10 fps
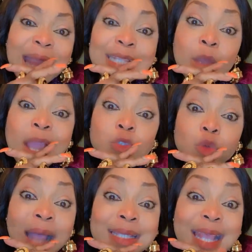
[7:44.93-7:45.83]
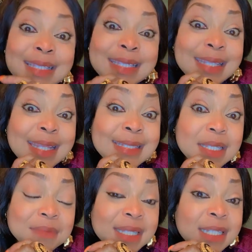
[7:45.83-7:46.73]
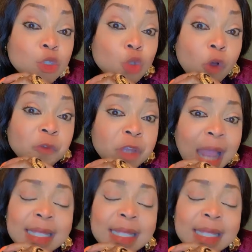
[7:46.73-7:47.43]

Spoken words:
And they went to assassinate him in his Dolphin.